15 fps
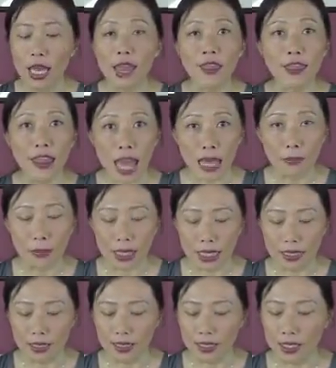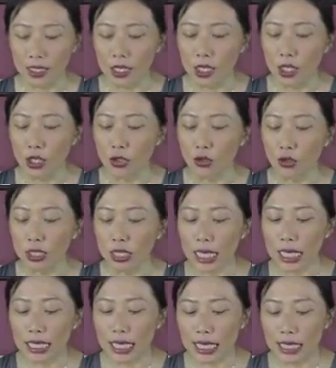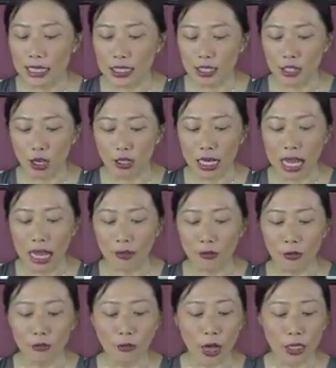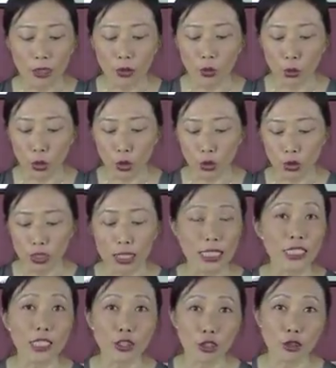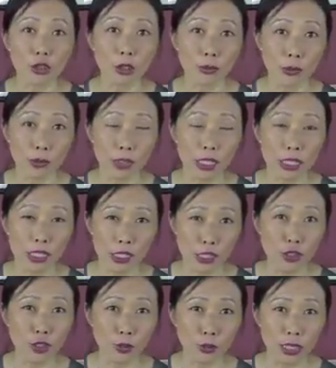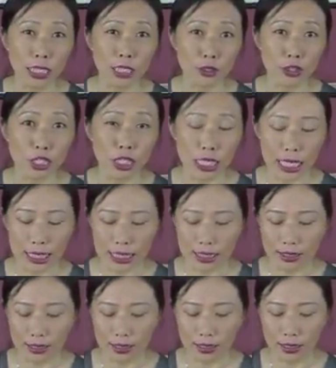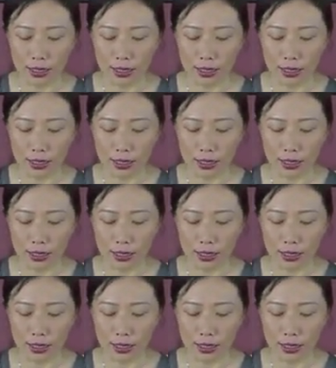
That means your DNA does not have the final word in determining your genetics.